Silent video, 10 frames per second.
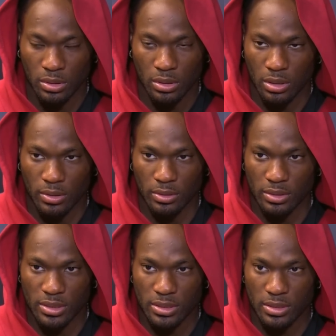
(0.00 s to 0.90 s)

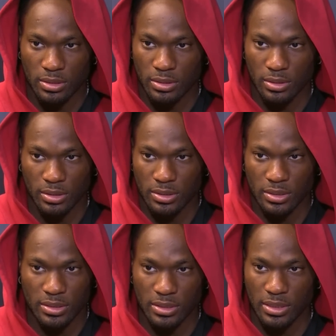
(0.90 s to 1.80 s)
It's
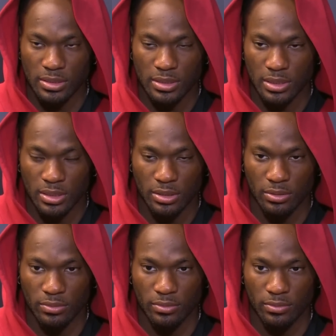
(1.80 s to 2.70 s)
easy, you
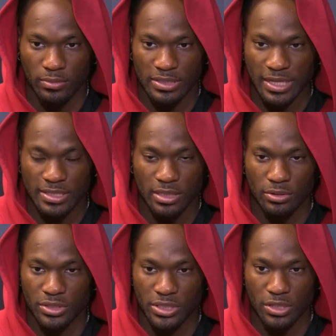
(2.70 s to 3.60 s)
know. Yeah. Once I see
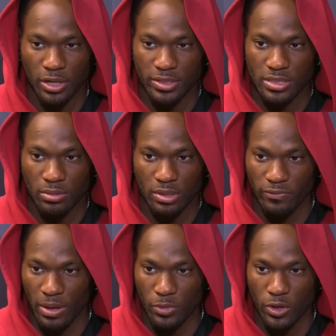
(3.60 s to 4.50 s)
OG's guarding someone,
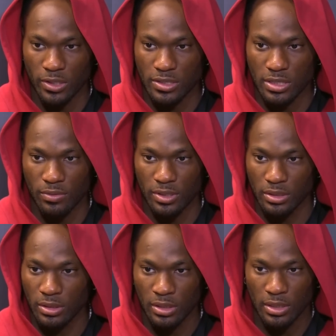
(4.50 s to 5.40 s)
if I'm guarding
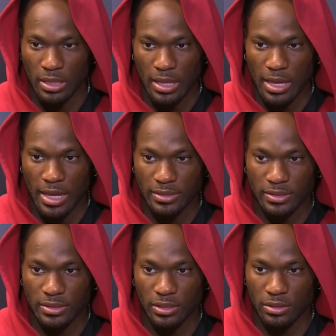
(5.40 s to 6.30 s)
someone, I
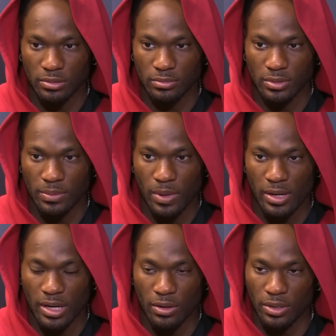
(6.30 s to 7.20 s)
just know they're probably
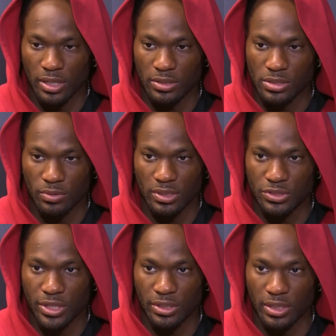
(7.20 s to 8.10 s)
not going to get into what they're
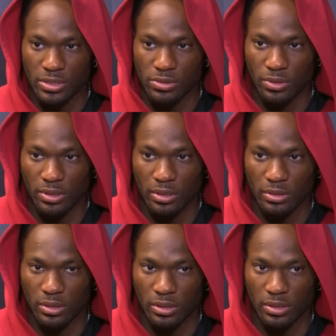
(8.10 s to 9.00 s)
trying to get to on
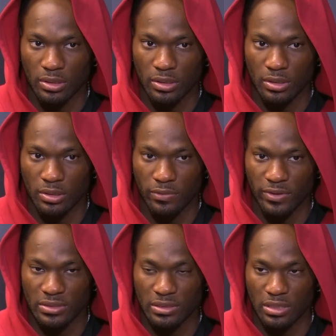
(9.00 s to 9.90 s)
the
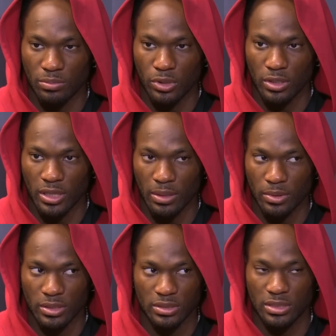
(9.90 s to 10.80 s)
offensive side of the ball game,
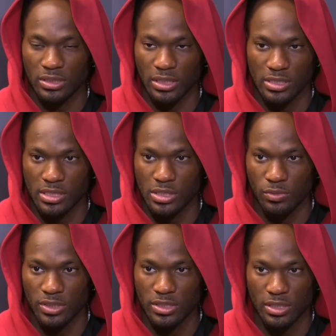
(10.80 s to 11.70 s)
because it's just an easy
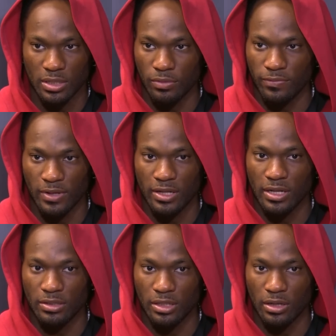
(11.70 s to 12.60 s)
switch, and then we're flying
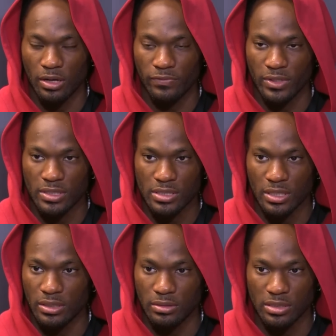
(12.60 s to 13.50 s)
out the offense,
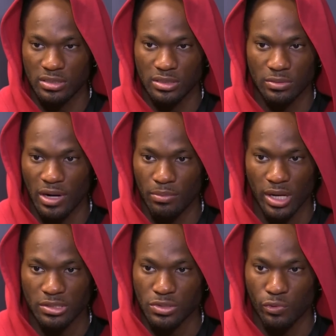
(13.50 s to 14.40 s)
and it's just right
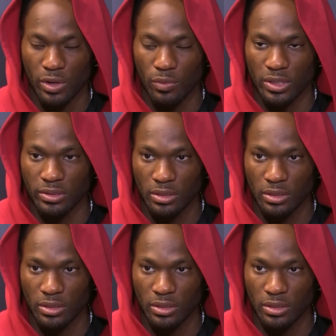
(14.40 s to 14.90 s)
back to square one.